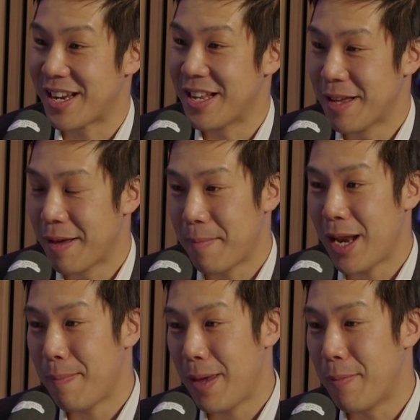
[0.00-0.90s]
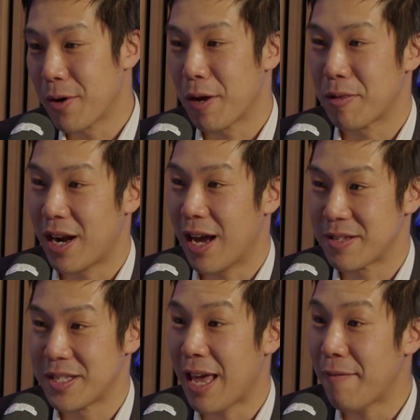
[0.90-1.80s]
And many people go through
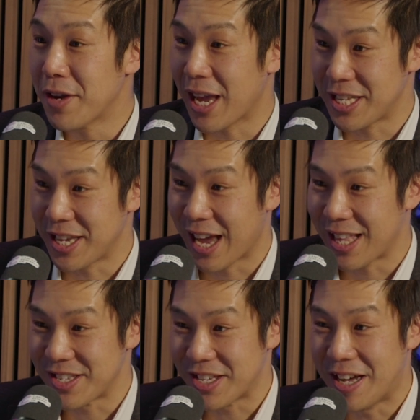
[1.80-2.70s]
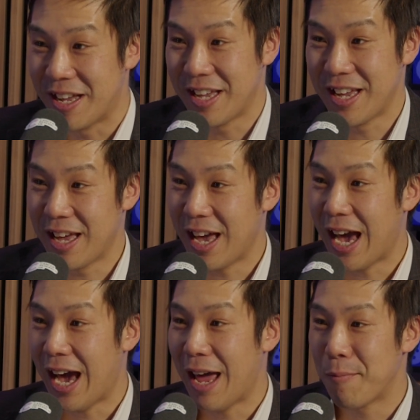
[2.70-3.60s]
life never getting cancer,
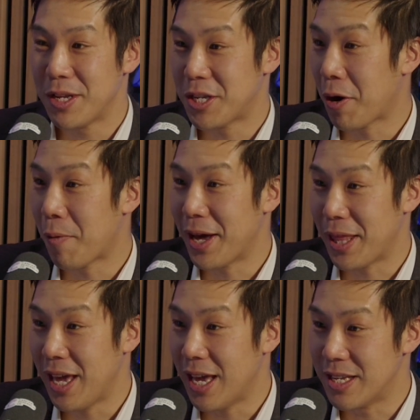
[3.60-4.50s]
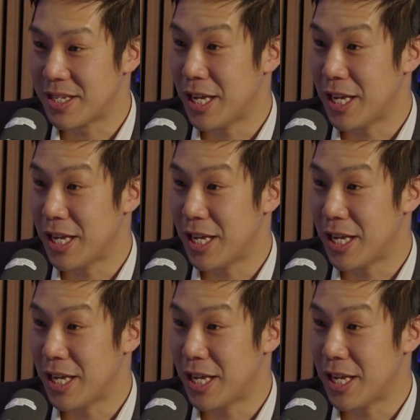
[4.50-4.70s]
and we don't know why that is.